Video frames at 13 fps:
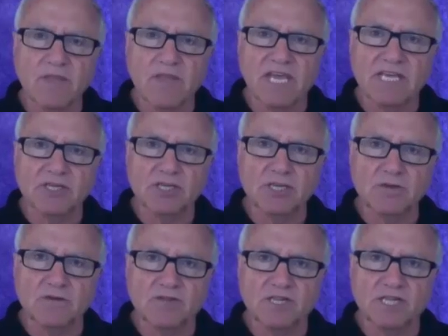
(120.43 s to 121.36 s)
The issue
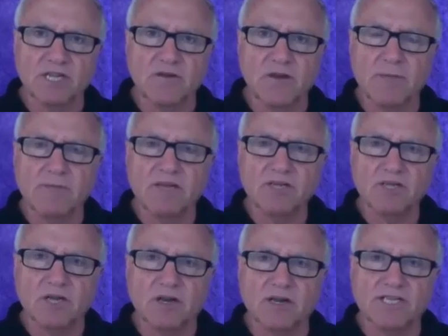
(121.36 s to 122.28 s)
of Syria and
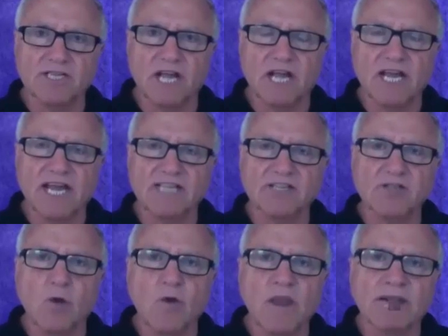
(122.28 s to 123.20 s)
Bashar Assad has
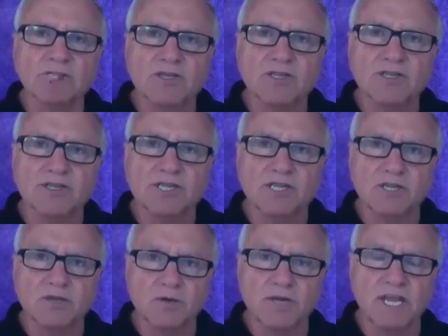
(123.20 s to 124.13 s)
no national
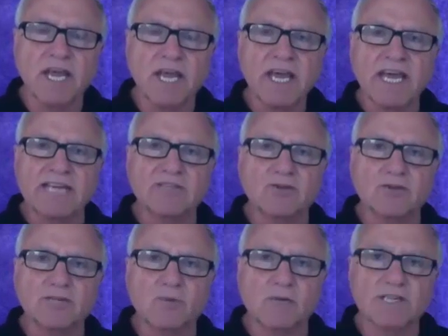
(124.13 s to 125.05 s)
security
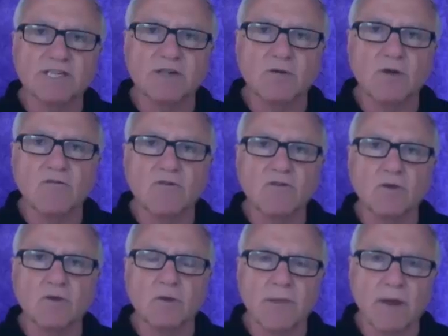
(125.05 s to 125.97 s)
interest whatsoever
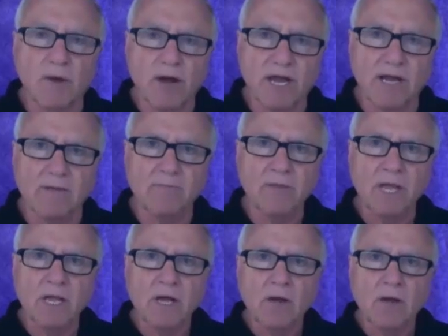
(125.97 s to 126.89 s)
to America.
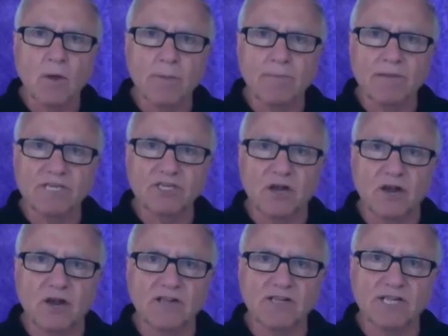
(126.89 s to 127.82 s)
What
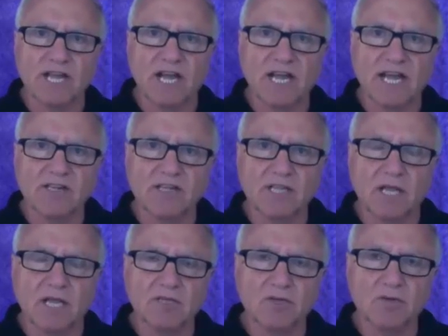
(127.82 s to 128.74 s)
Bashar Assad has
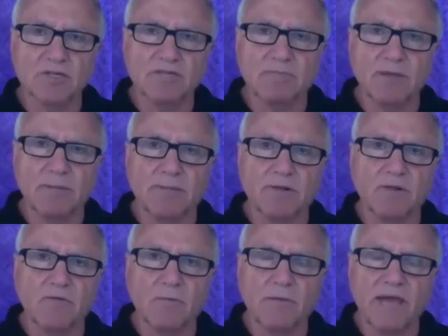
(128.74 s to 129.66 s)
done to his
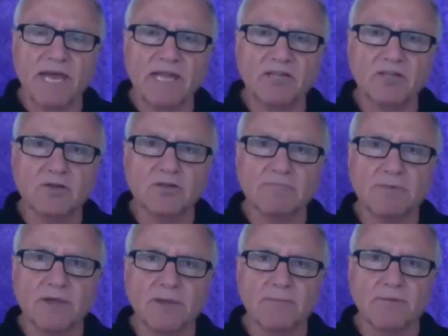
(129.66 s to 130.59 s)
people remains to his
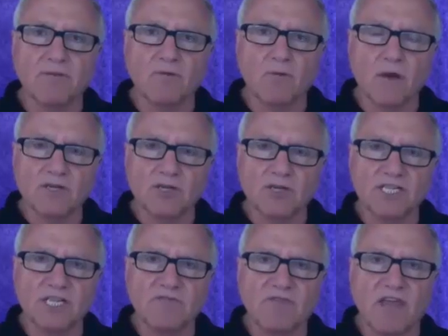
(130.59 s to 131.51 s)
people. The
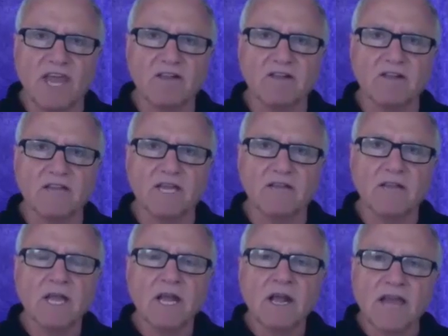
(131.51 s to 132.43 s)
Russians have handled it.
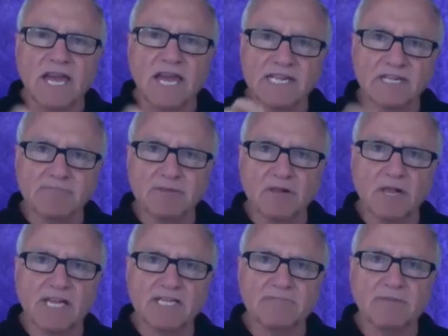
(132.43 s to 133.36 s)

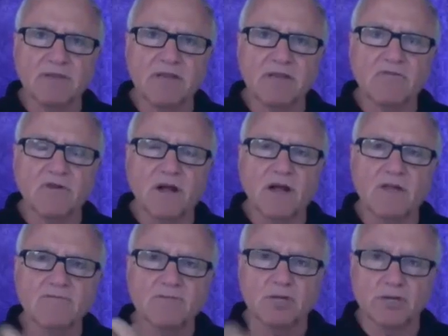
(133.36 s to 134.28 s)
Hezbollah has been
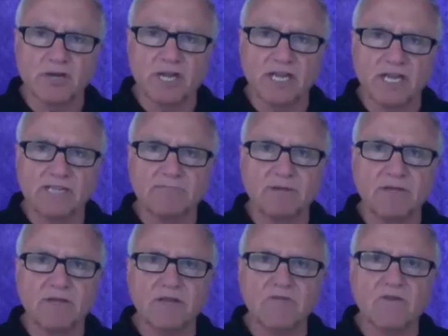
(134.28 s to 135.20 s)
involved. Turkey has
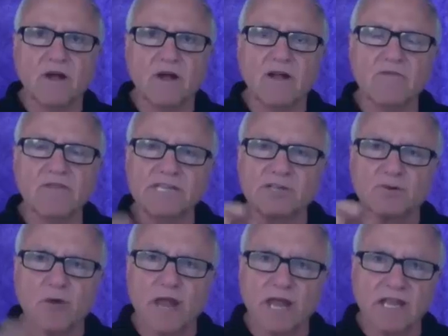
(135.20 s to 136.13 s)
been involved. The
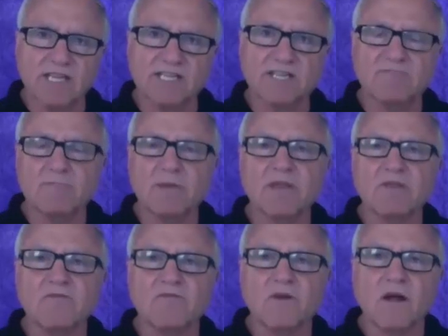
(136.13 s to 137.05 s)
Israelis have been
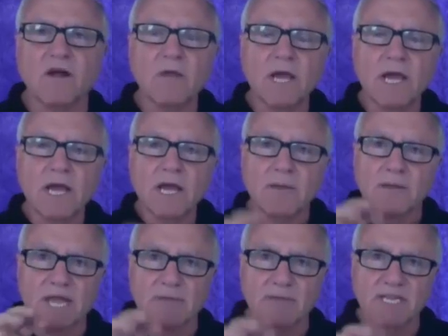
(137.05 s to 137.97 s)
involved.
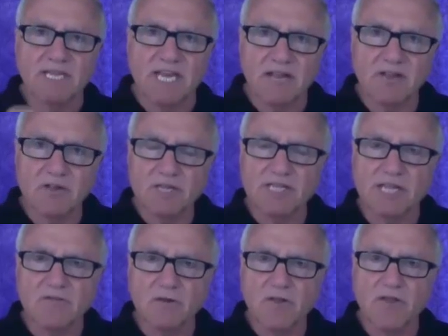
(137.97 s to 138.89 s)
But let me tell you
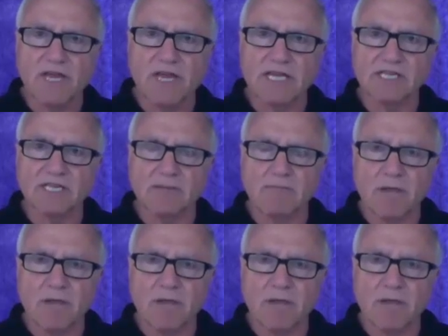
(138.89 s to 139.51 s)
several things.